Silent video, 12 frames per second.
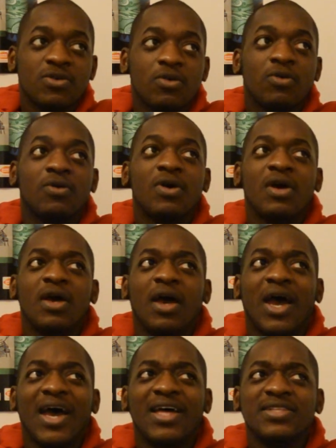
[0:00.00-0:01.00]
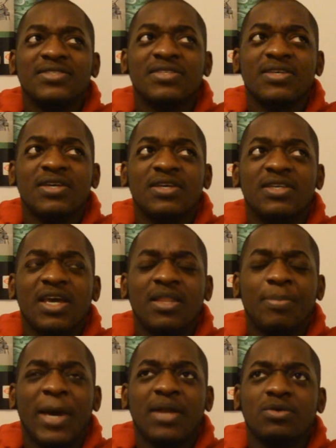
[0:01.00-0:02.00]
That's cool. And
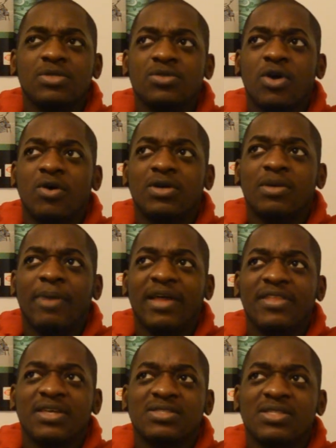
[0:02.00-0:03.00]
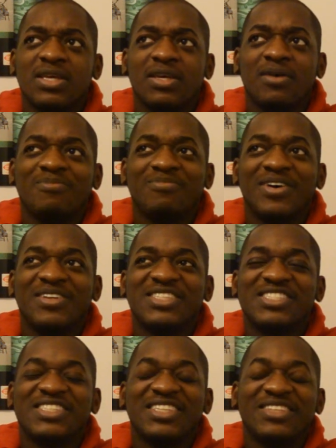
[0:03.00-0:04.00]
yeah, the panel do go on about this, and
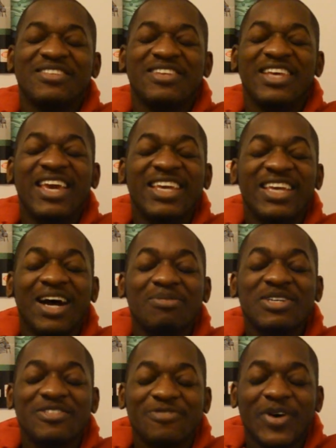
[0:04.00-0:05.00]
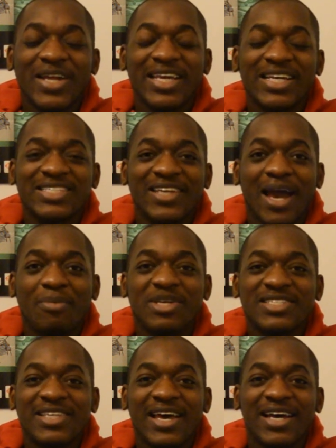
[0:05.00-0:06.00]
and Yama's funny because
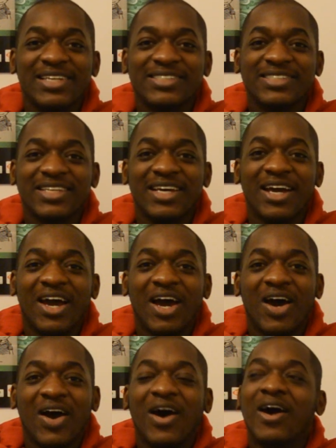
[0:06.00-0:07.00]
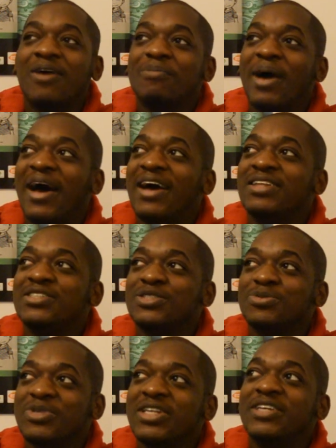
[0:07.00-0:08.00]
Yama says, oh
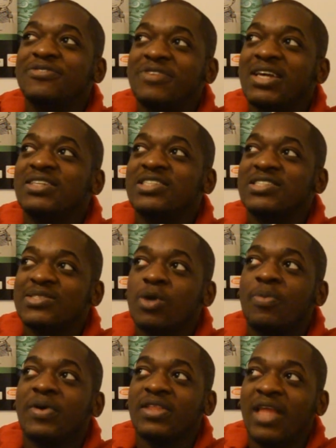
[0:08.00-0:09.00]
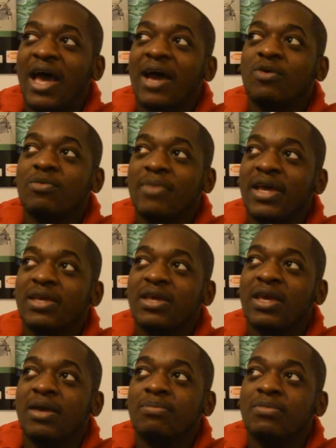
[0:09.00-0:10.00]
man, do you really think just stopping that will
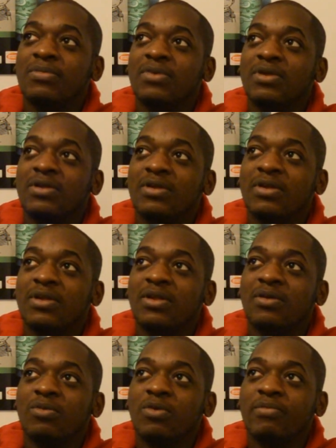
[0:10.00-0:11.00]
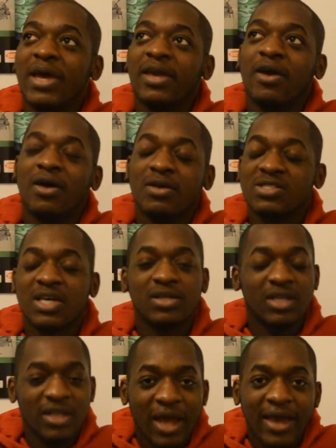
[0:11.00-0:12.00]
make her
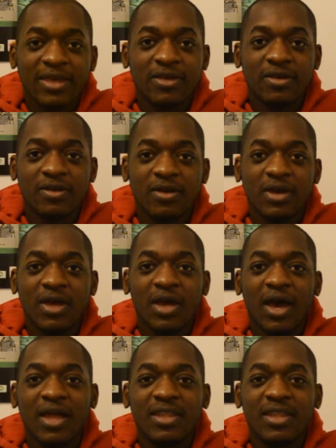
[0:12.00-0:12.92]
suddenly like you?